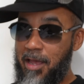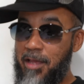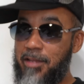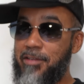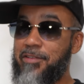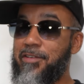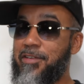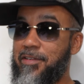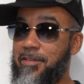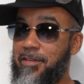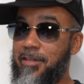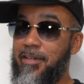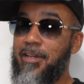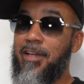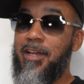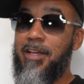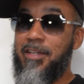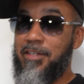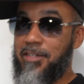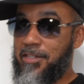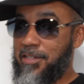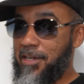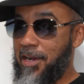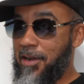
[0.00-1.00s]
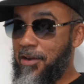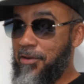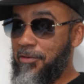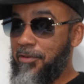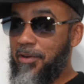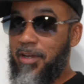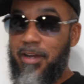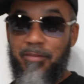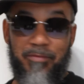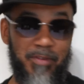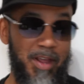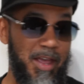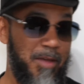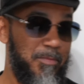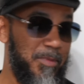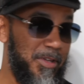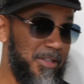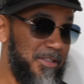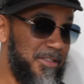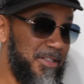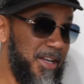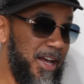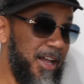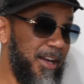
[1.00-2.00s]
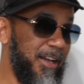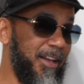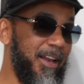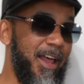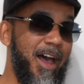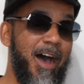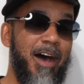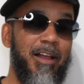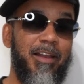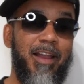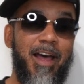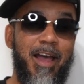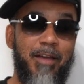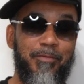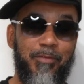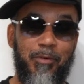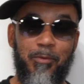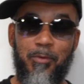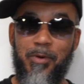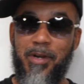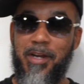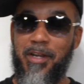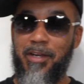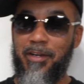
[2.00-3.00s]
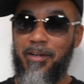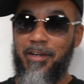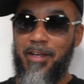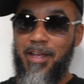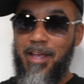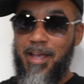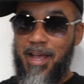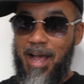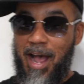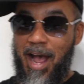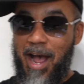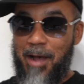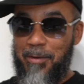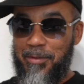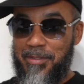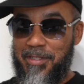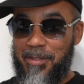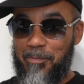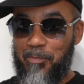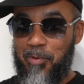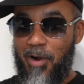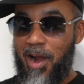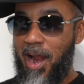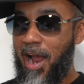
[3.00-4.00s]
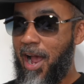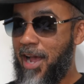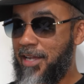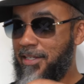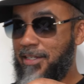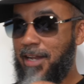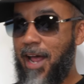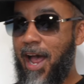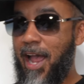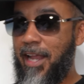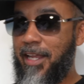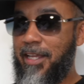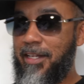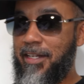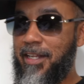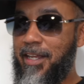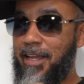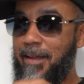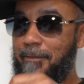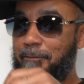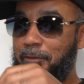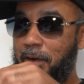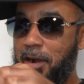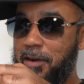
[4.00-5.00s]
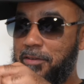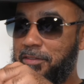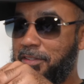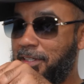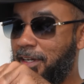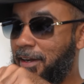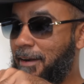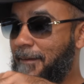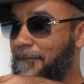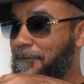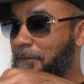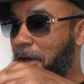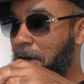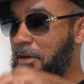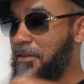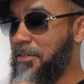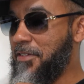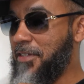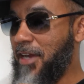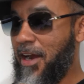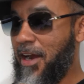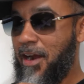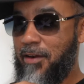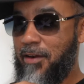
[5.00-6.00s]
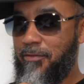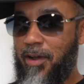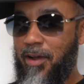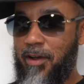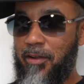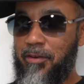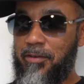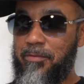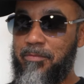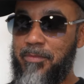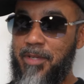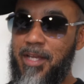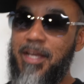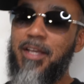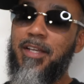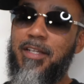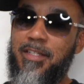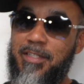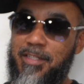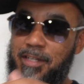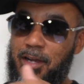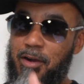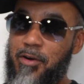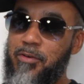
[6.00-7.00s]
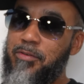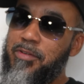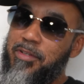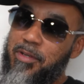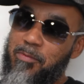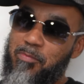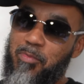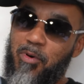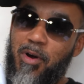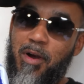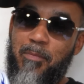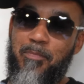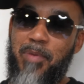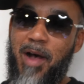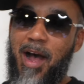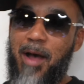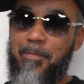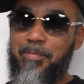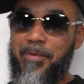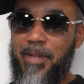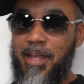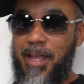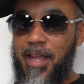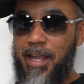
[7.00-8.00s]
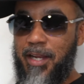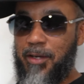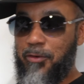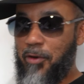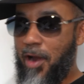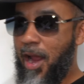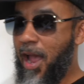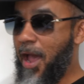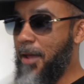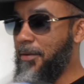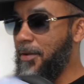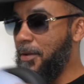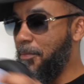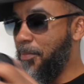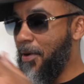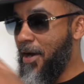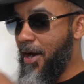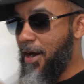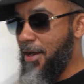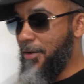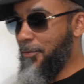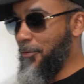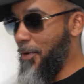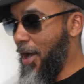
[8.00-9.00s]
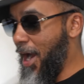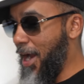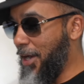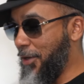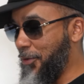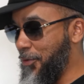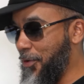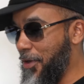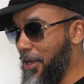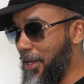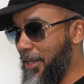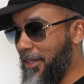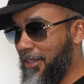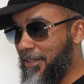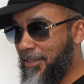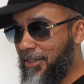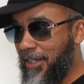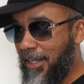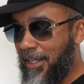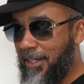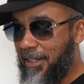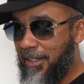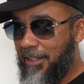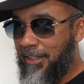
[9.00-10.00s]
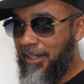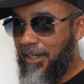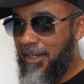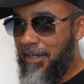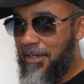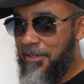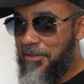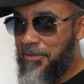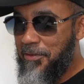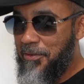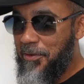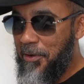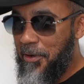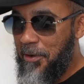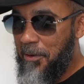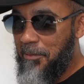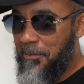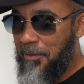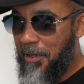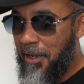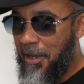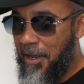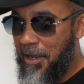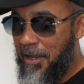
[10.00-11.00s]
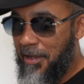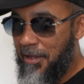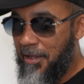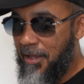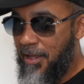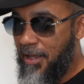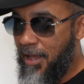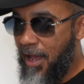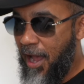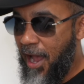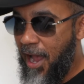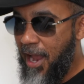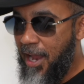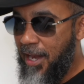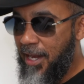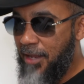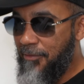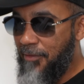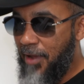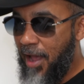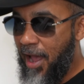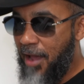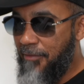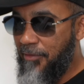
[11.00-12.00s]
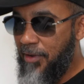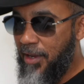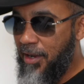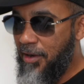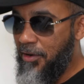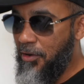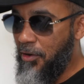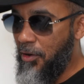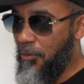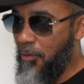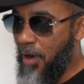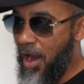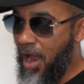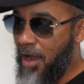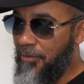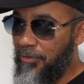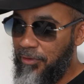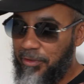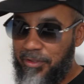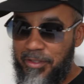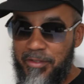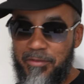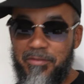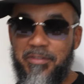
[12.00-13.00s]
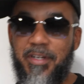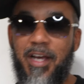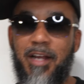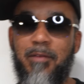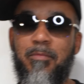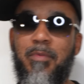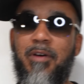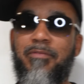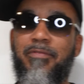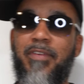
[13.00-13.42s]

And sure enough, they've been selling out like for real. I was surprised Nike did first come first serve on them. So your boy popped in, grabbed a pair right quick in the clutch. You know what I'm saying? I ain't even have to enter a raffle, use none of my